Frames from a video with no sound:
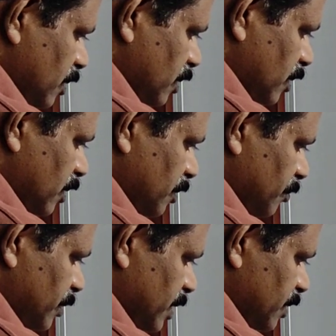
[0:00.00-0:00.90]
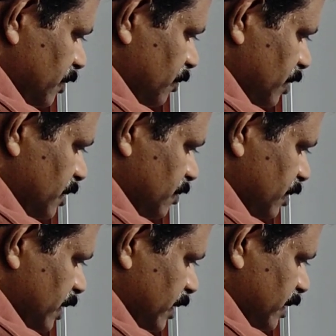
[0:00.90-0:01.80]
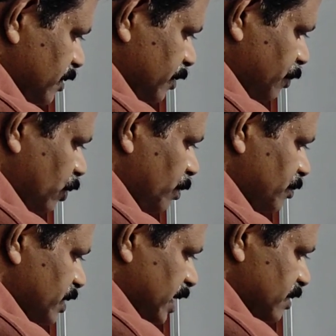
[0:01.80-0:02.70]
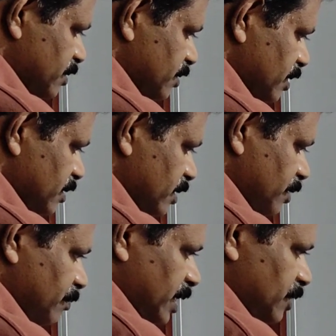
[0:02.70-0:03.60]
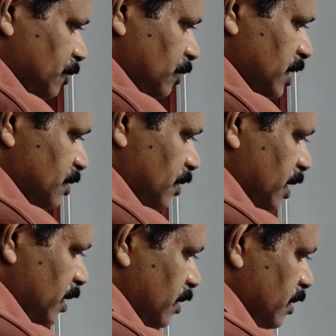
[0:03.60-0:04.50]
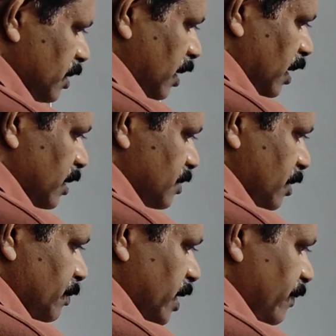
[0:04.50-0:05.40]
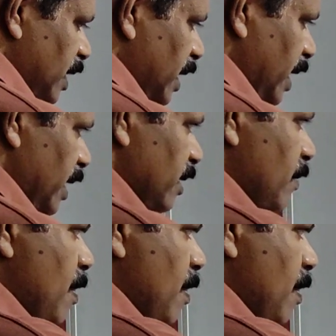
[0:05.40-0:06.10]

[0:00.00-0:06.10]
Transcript: n by 2 raised to k. That is the problem size is n by 2 raised to k at some level k.